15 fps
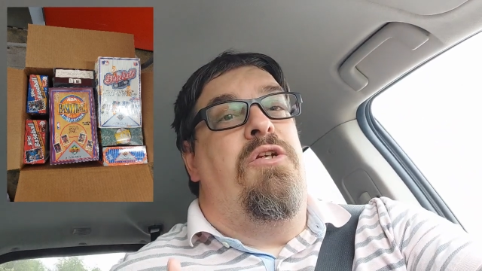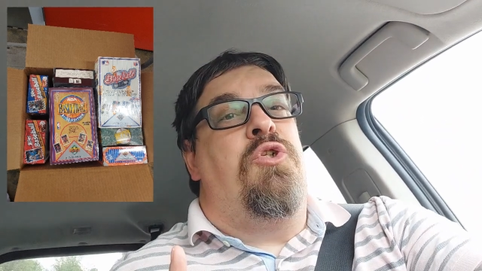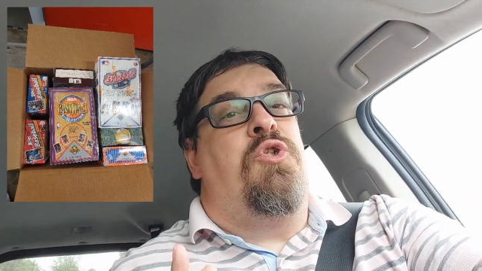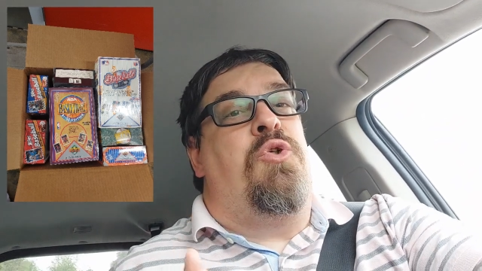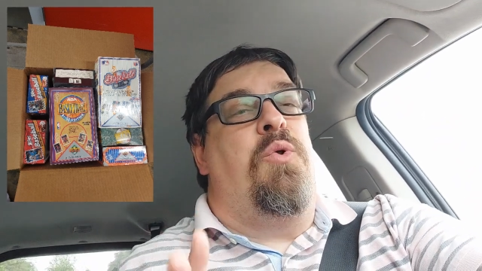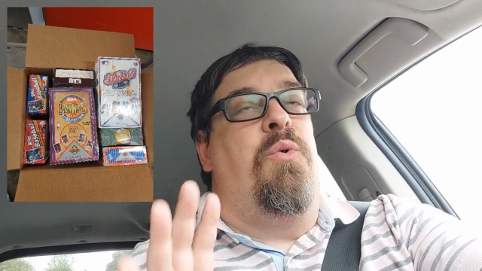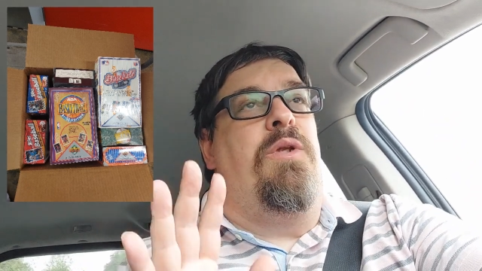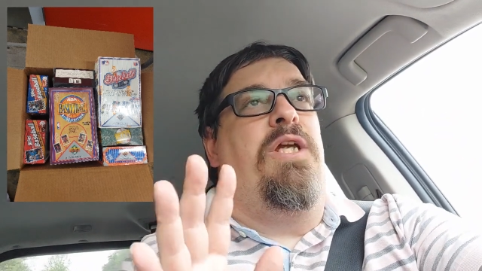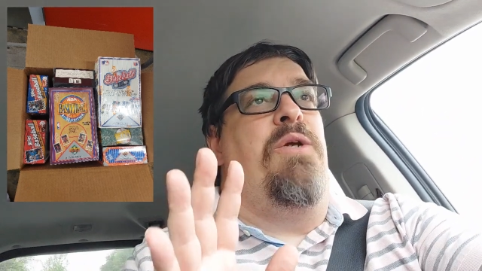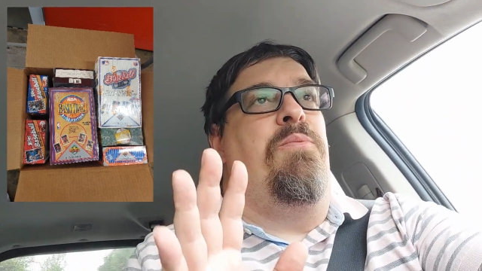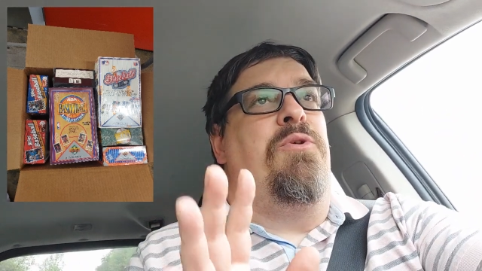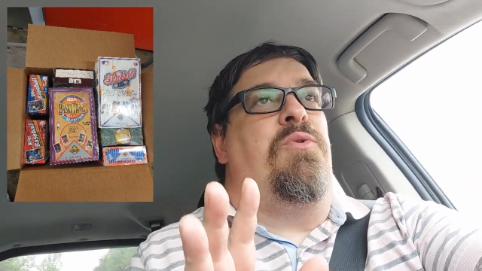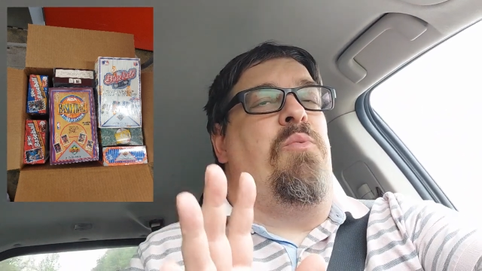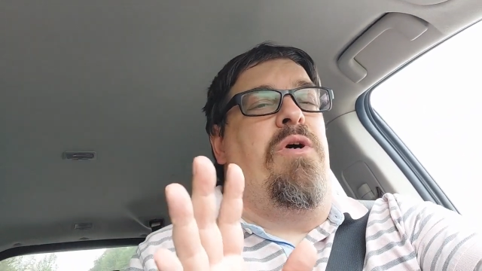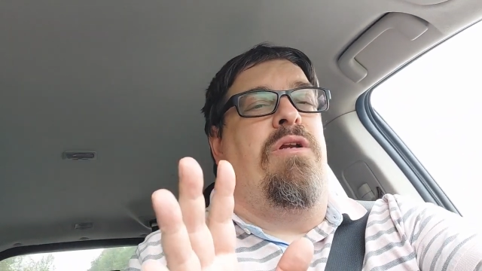Truly, it
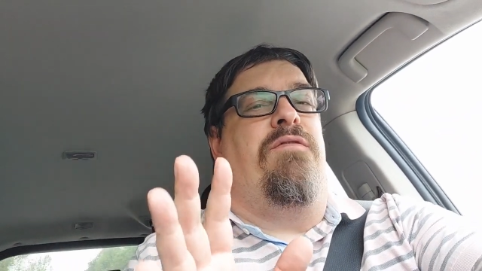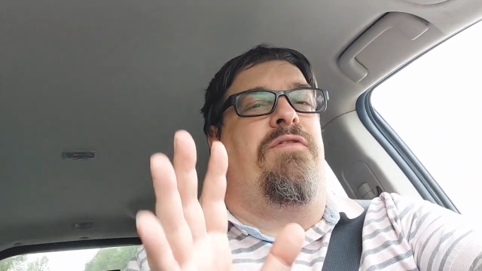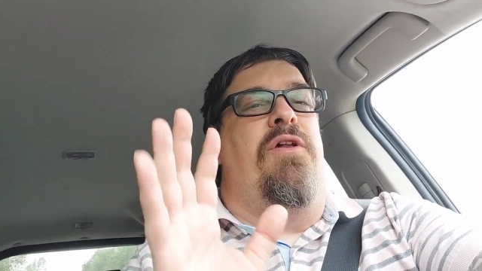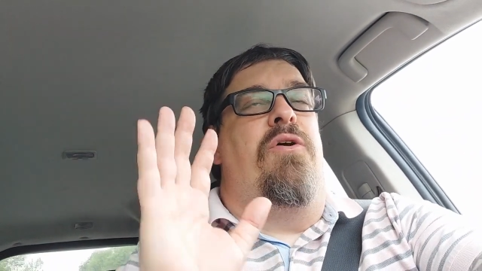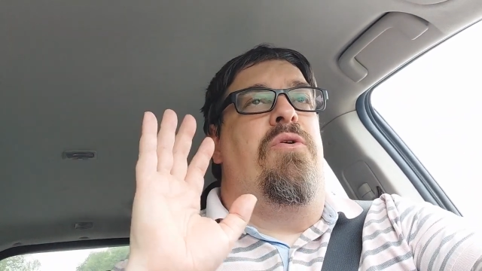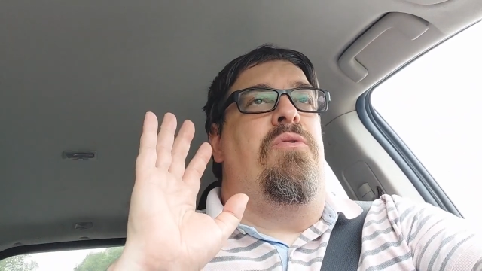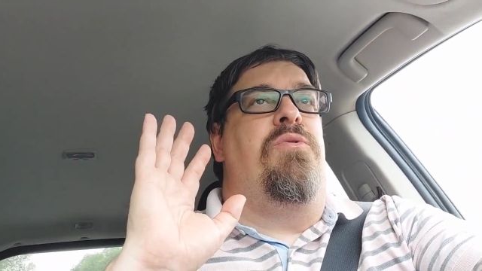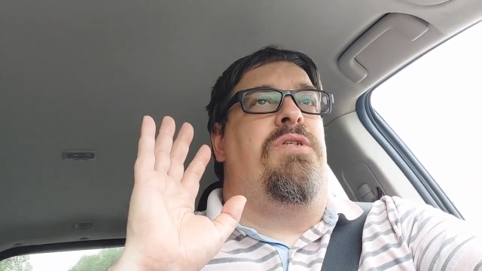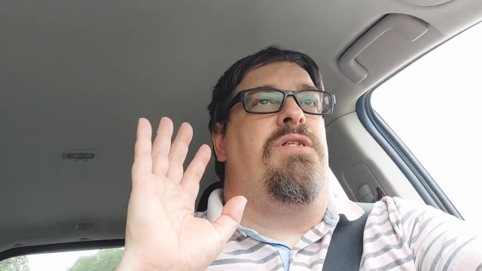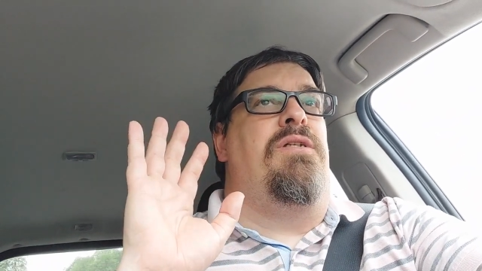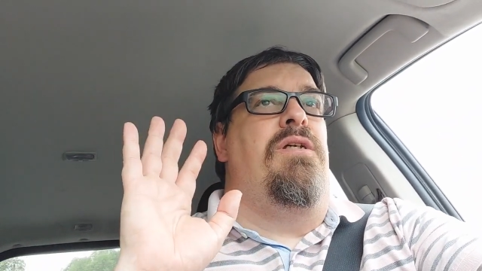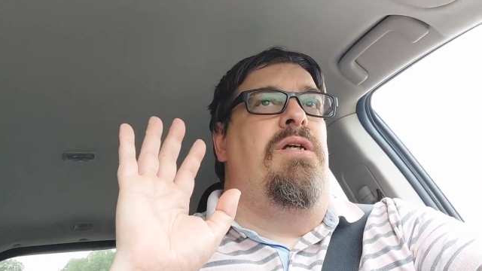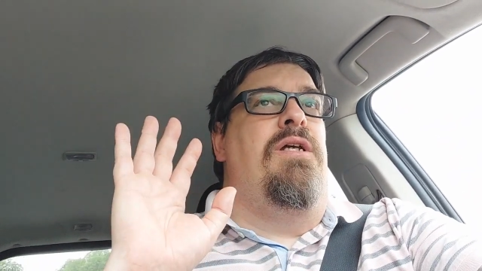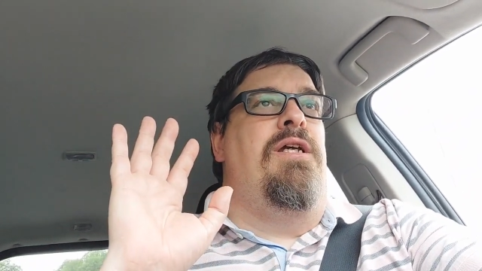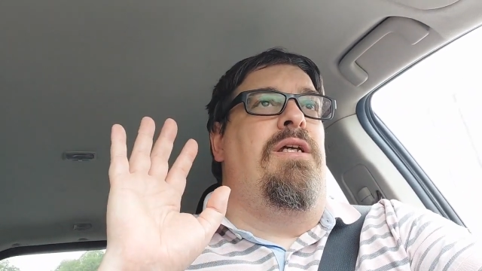was one of those,
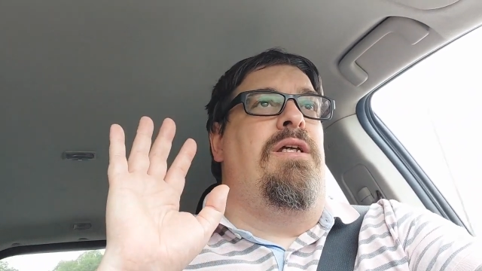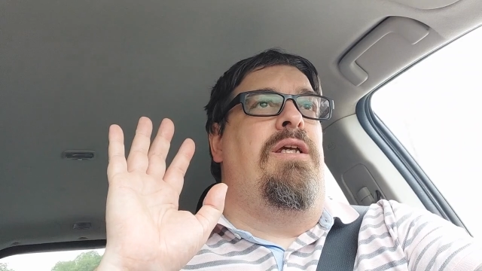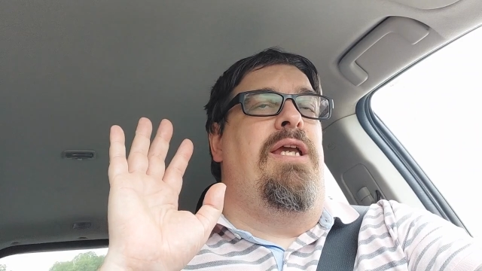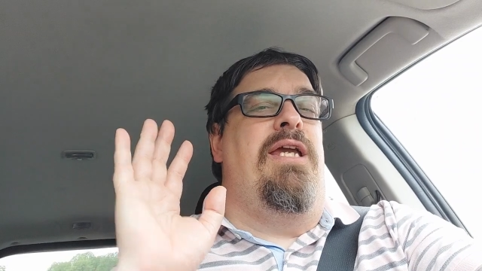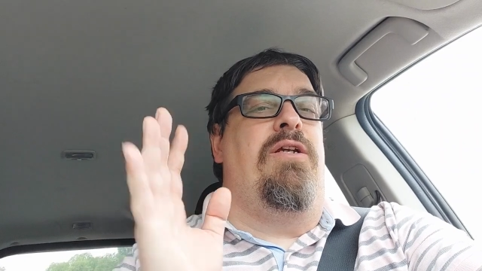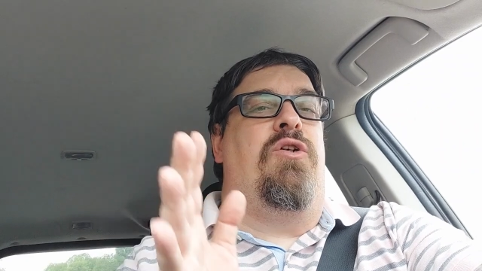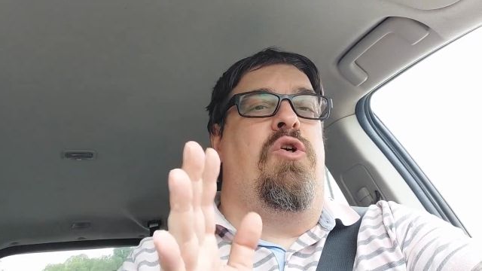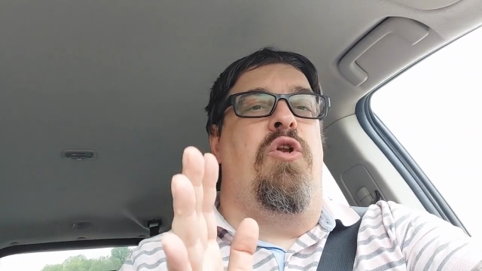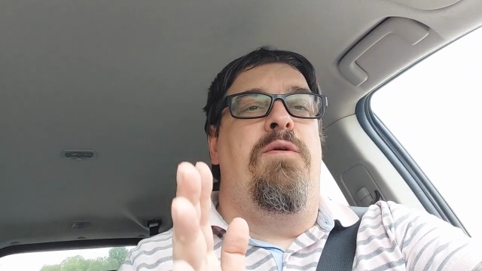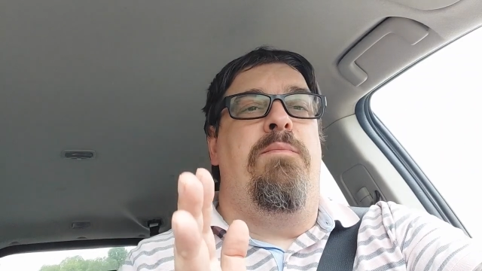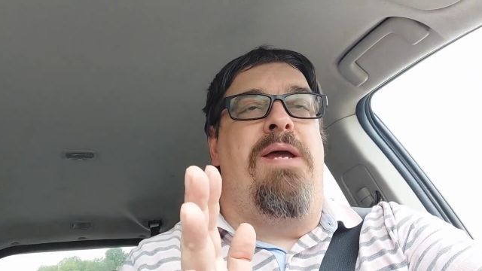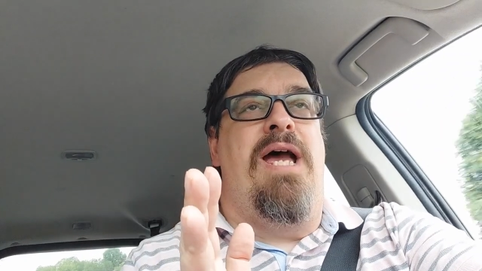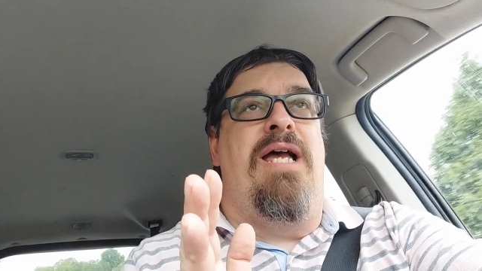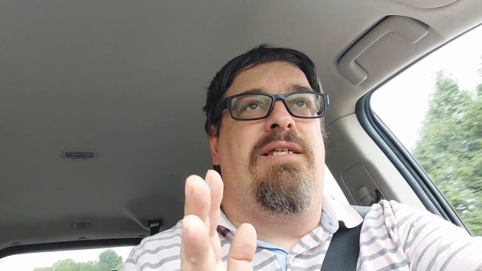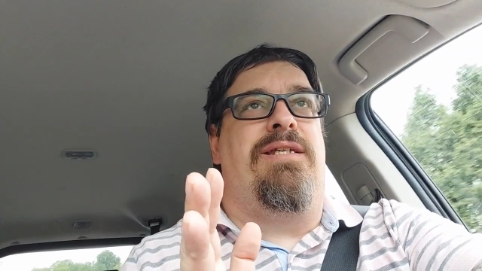again, couldn't
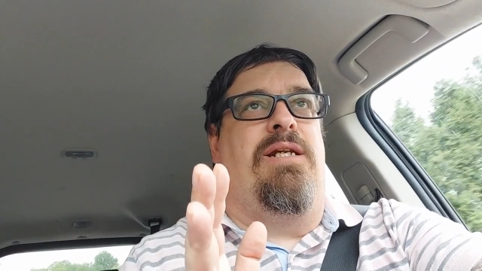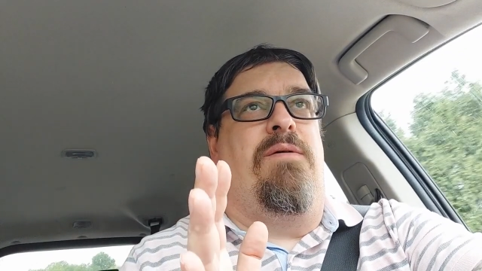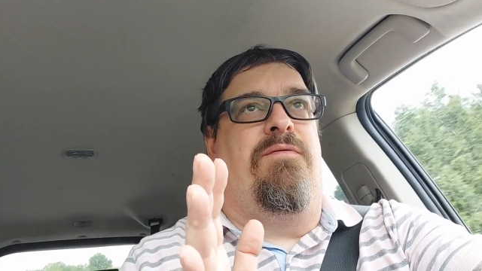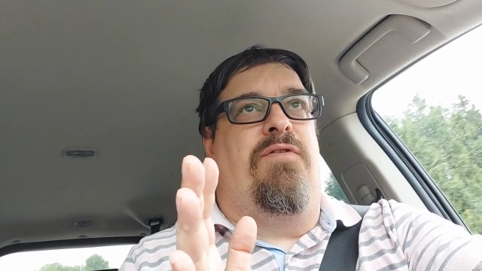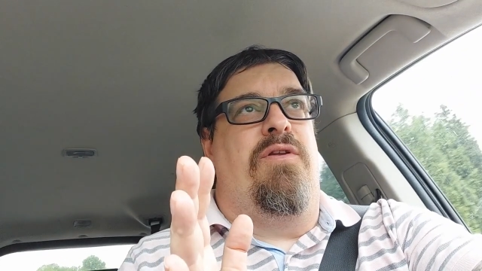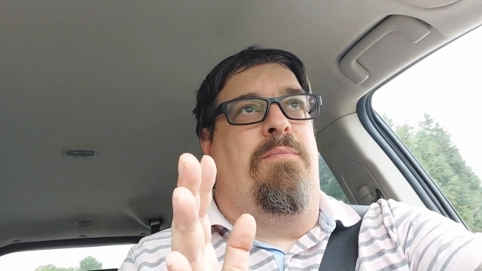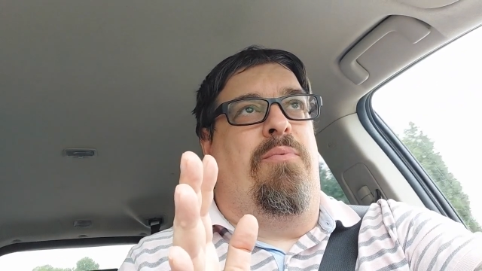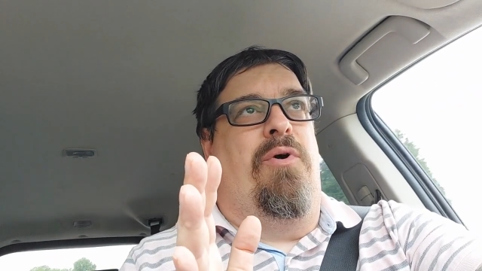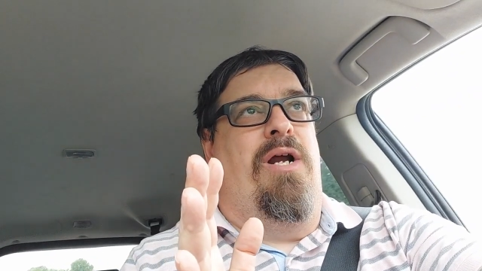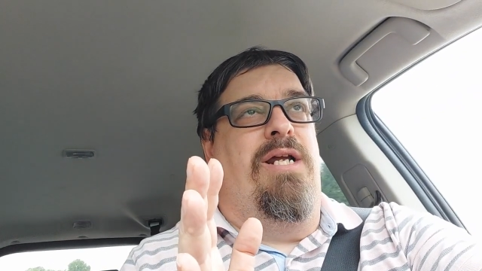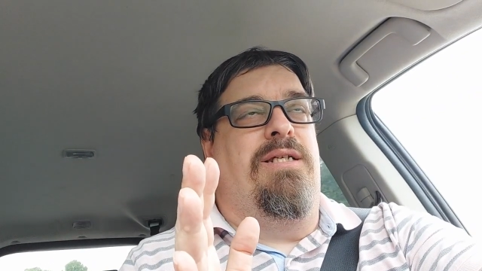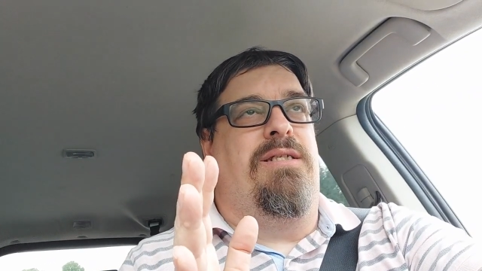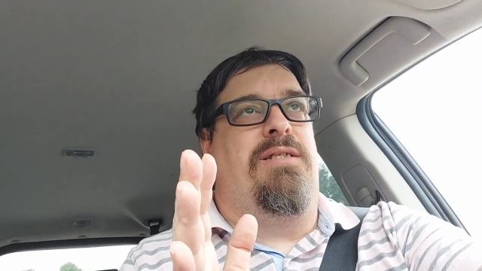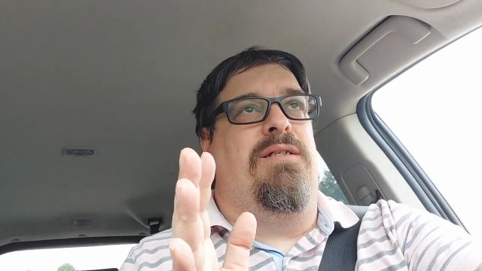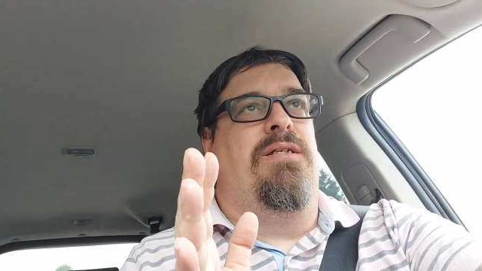pass it up for the
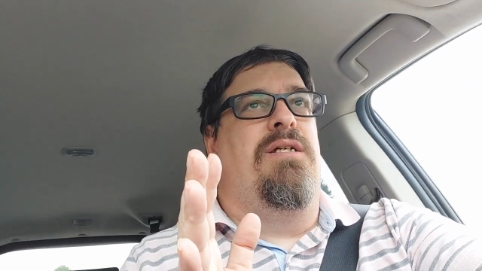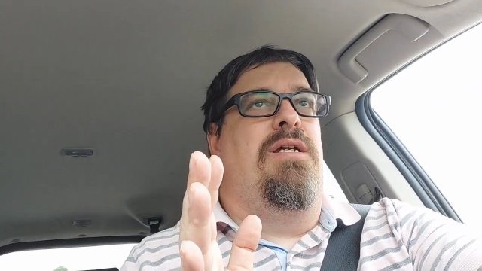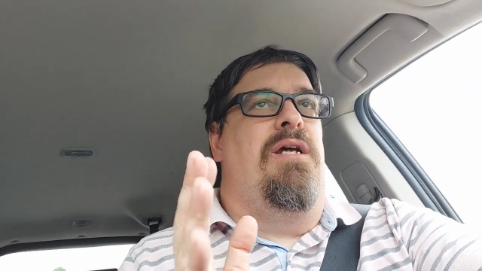price.